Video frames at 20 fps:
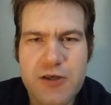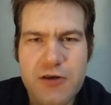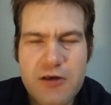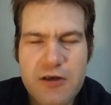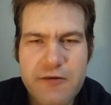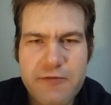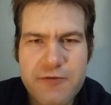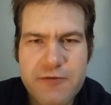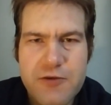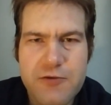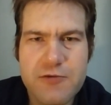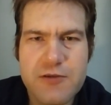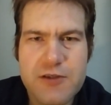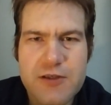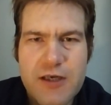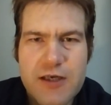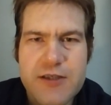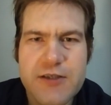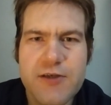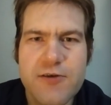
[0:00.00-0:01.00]
So if you
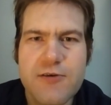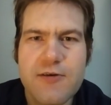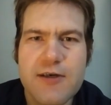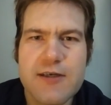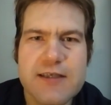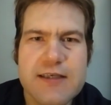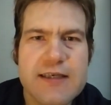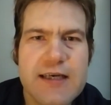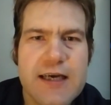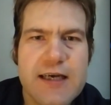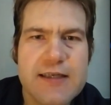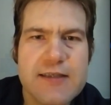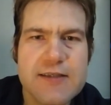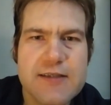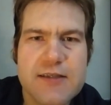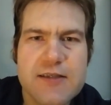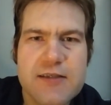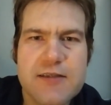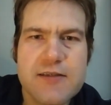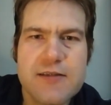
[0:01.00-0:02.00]
say you're
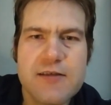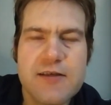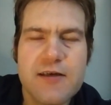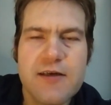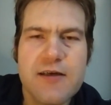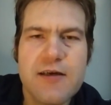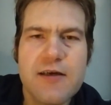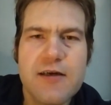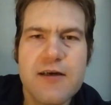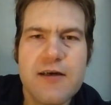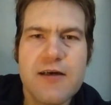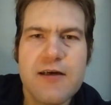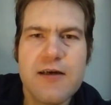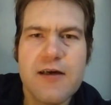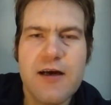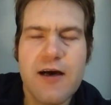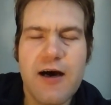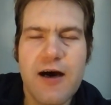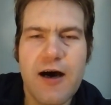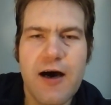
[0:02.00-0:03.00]
against,
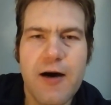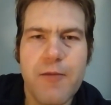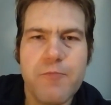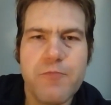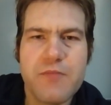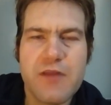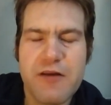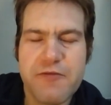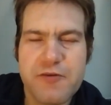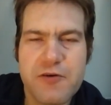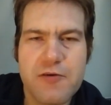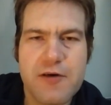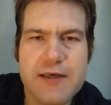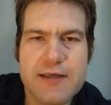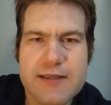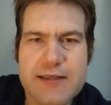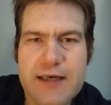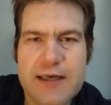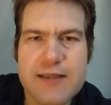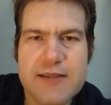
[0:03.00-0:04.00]
um, if you're
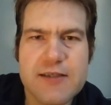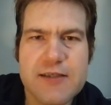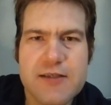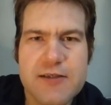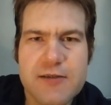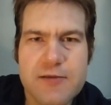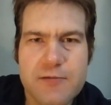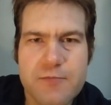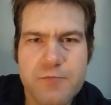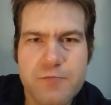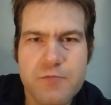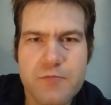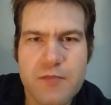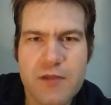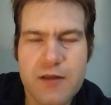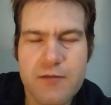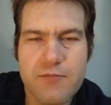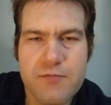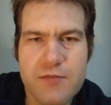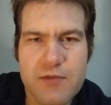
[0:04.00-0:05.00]
against,
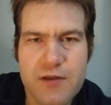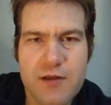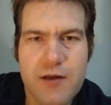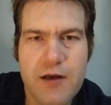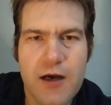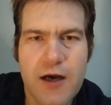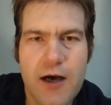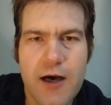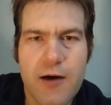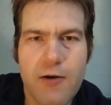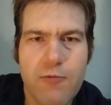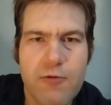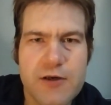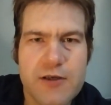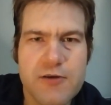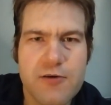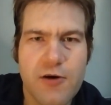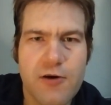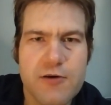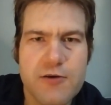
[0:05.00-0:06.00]
uh, what
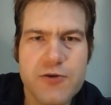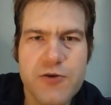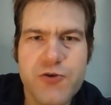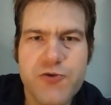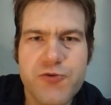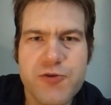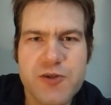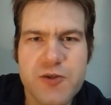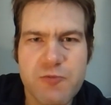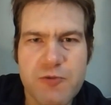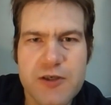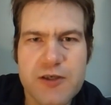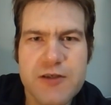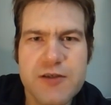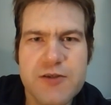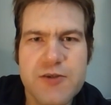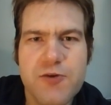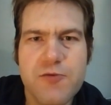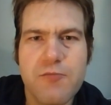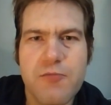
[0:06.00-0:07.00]
do you call it,
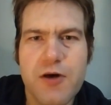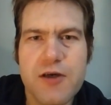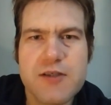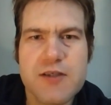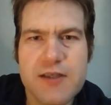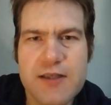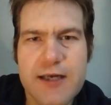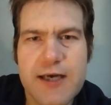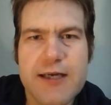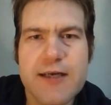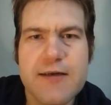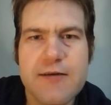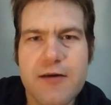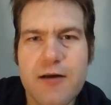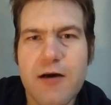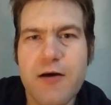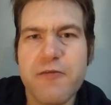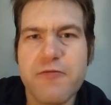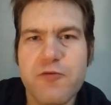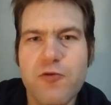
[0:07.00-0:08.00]
NutraSweet, you must then,
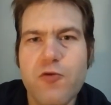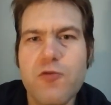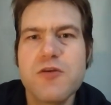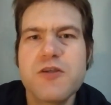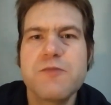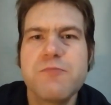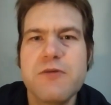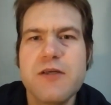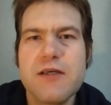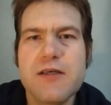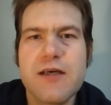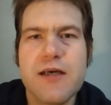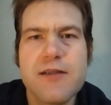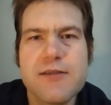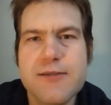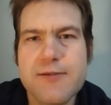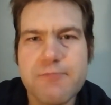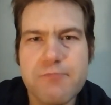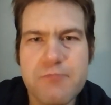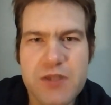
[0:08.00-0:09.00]
of course, be
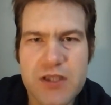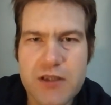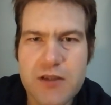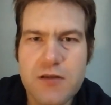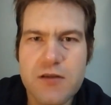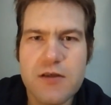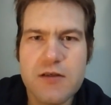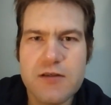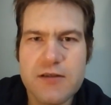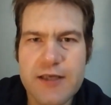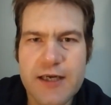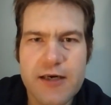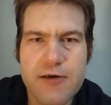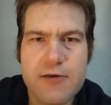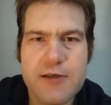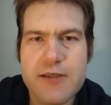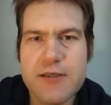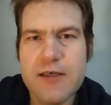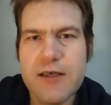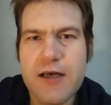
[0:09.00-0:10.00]
against meat,
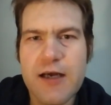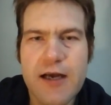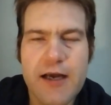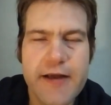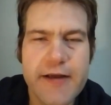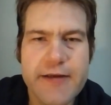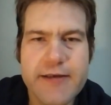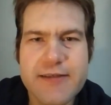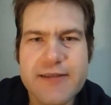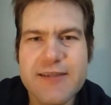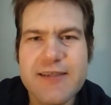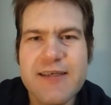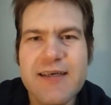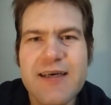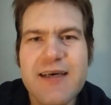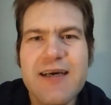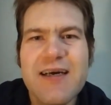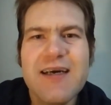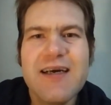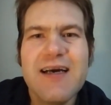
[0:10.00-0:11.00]
dairy, eggs,
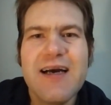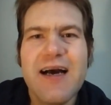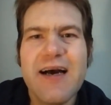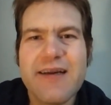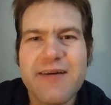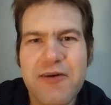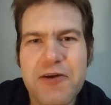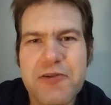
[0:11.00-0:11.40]
and